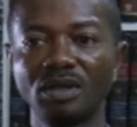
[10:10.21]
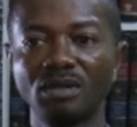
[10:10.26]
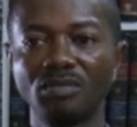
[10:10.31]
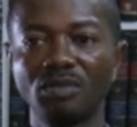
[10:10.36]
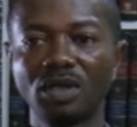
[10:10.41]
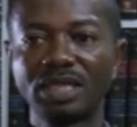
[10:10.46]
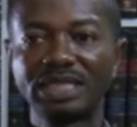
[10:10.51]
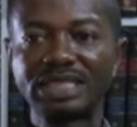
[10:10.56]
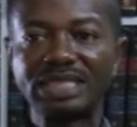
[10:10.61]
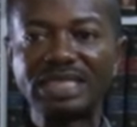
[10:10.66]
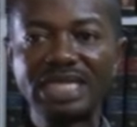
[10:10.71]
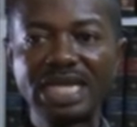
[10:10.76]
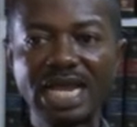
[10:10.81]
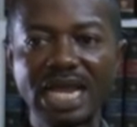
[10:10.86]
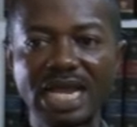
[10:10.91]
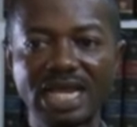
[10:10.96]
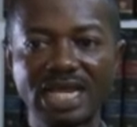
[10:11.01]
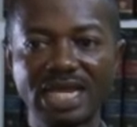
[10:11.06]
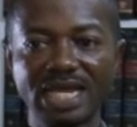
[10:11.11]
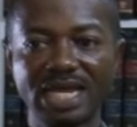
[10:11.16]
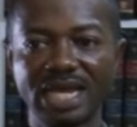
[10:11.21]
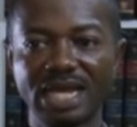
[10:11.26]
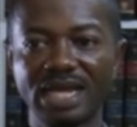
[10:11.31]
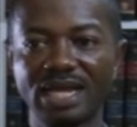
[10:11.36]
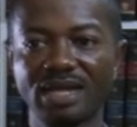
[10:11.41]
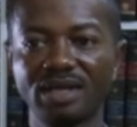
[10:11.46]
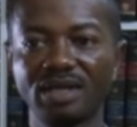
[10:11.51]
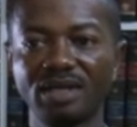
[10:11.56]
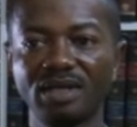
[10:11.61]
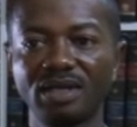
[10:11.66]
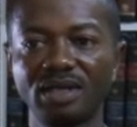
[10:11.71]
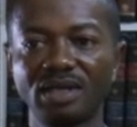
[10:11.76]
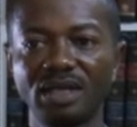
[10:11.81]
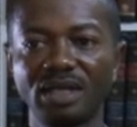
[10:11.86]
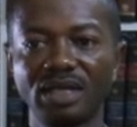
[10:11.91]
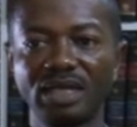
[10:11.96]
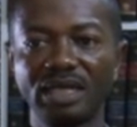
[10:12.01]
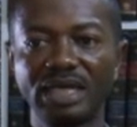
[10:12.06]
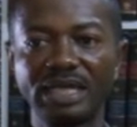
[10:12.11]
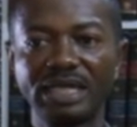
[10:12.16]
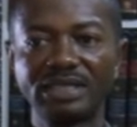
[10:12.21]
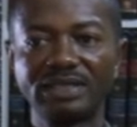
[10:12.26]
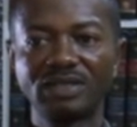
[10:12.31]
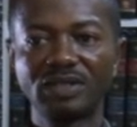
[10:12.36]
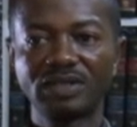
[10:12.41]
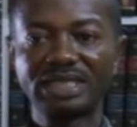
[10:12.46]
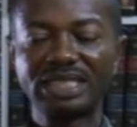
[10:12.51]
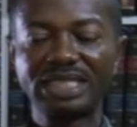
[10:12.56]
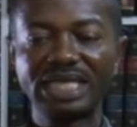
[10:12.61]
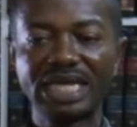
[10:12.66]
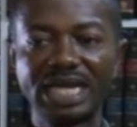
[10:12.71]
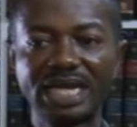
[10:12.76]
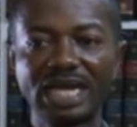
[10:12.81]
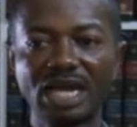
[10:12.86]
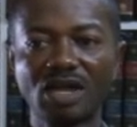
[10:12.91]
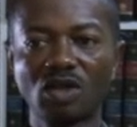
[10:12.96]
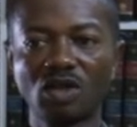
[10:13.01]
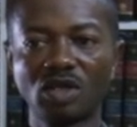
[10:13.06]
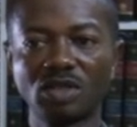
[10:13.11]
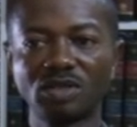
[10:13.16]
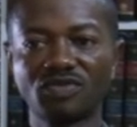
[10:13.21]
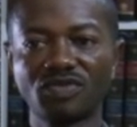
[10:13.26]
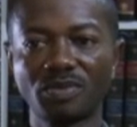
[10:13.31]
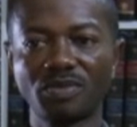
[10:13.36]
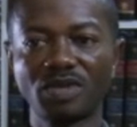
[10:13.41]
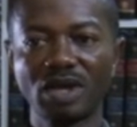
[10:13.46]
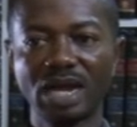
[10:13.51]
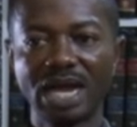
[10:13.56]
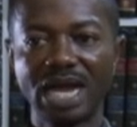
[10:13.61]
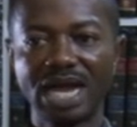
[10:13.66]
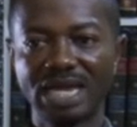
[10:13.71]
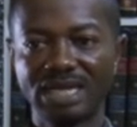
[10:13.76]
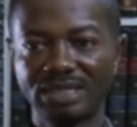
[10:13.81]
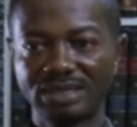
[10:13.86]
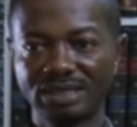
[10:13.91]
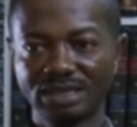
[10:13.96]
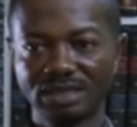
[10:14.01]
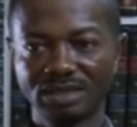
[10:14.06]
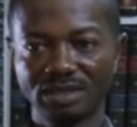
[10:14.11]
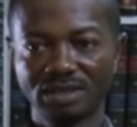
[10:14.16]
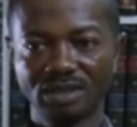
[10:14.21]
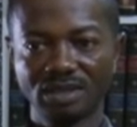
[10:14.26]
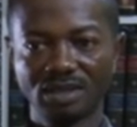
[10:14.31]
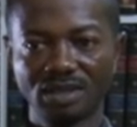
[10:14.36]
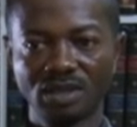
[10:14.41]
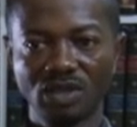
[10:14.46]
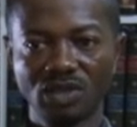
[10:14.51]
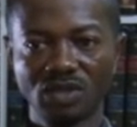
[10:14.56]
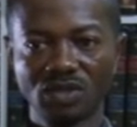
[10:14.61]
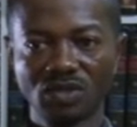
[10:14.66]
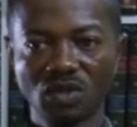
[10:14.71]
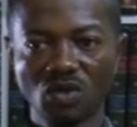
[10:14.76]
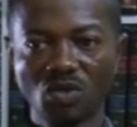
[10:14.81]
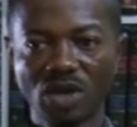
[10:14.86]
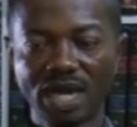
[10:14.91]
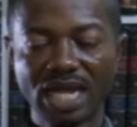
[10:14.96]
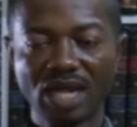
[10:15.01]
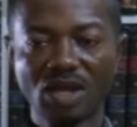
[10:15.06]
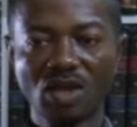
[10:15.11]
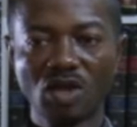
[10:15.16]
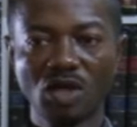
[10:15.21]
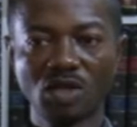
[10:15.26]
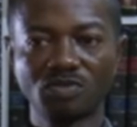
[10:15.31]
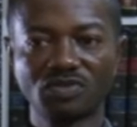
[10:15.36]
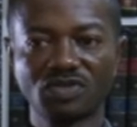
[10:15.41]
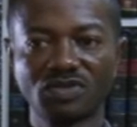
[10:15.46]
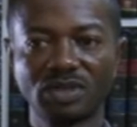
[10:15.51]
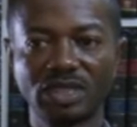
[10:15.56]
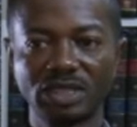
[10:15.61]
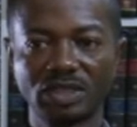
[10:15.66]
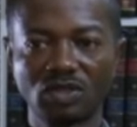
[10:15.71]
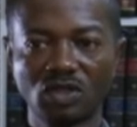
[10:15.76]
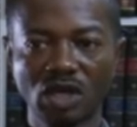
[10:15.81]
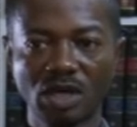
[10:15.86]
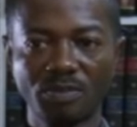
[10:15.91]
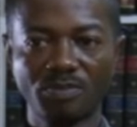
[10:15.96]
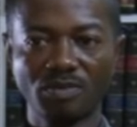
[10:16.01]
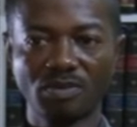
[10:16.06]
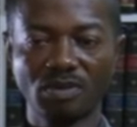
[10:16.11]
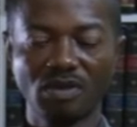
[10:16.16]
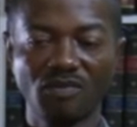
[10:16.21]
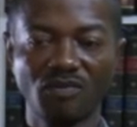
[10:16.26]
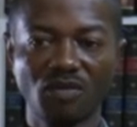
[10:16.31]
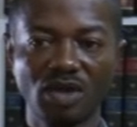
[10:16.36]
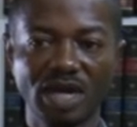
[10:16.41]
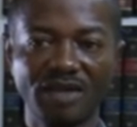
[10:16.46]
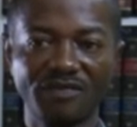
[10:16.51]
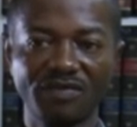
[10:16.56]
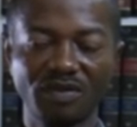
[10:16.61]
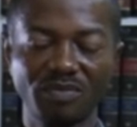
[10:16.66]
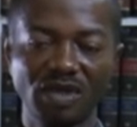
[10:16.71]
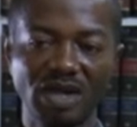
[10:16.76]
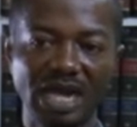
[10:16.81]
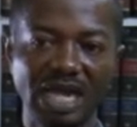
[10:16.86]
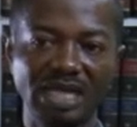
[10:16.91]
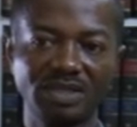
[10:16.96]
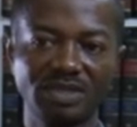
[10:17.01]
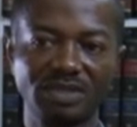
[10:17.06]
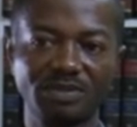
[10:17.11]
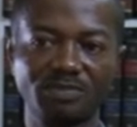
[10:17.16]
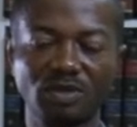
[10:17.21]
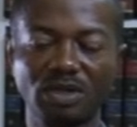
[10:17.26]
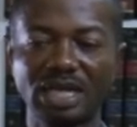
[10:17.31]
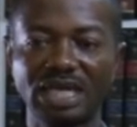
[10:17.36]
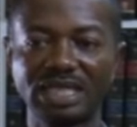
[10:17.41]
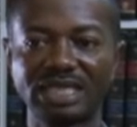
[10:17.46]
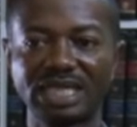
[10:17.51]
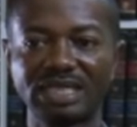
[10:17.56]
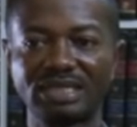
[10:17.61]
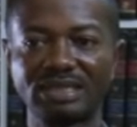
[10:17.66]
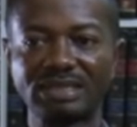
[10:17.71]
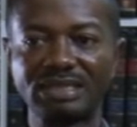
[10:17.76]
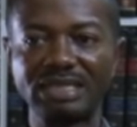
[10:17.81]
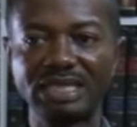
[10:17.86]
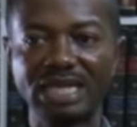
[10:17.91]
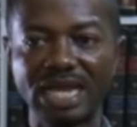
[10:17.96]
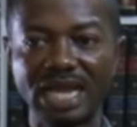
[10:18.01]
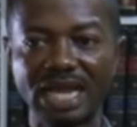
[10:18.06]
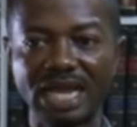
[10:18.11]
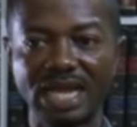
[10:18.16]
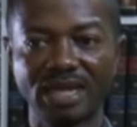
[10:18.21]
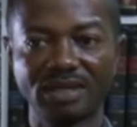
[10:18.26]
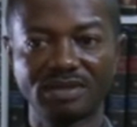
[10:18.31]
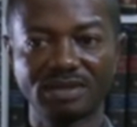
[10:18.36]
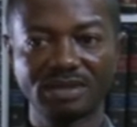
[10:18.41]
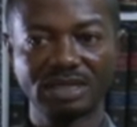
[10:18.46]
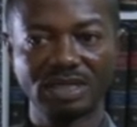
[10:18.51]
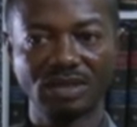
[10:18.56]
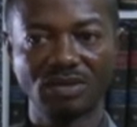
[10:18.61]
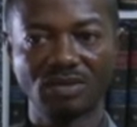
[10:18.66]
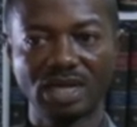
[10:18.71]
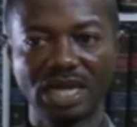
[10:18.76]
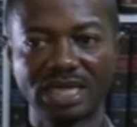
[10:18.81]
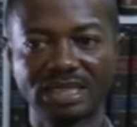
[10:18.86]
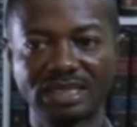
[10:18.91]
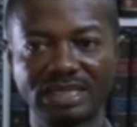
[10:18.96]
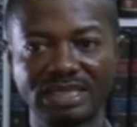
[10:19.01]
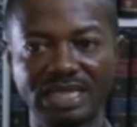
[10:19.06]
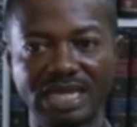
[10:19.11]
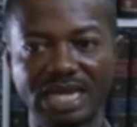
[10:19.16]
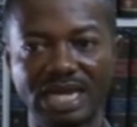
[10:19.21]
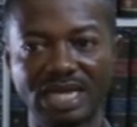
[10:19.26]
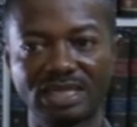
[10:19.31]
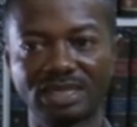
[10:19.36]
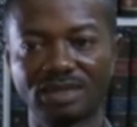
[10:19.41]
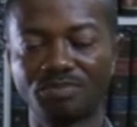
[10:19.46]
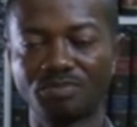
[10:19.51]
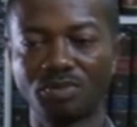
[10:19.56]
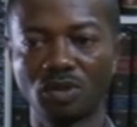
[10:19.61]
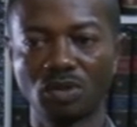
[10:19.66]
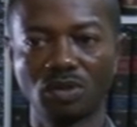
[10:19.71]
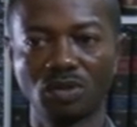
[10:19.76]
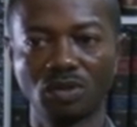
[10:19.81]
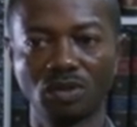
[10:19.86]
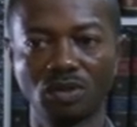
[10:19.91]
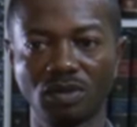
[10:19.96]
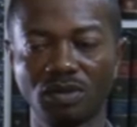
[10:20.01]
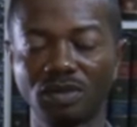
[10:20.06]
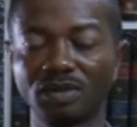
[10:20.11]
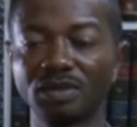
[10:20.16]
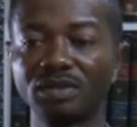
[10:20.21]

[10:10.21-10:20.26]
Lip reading: But the tear here is the tear that comes from your eyes. So the one that comes, the drop of water from your eyes is pronounced as tear, singular, tears, plural.